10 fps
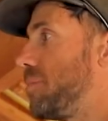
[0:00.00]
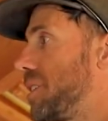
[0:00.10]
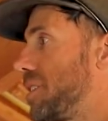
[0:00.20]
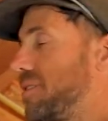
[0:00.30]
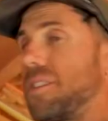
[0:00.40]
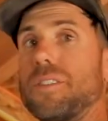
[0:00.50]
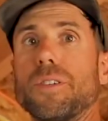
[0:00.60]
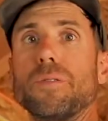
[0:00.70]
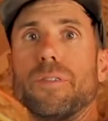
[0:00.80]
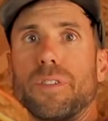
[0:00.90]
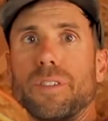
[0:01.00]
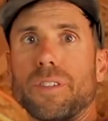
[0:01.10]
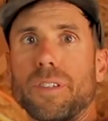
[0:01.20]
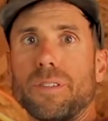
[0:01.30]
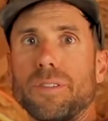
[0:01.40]
because they're 2 different
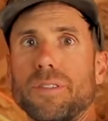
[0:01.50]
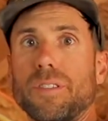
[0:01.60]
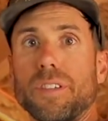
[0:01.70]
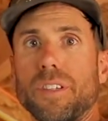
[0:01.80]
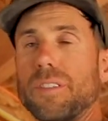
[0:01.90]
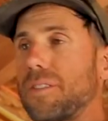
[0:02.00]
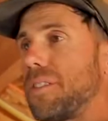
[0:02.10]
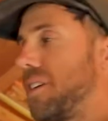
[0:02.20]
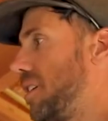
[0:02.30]
circuits.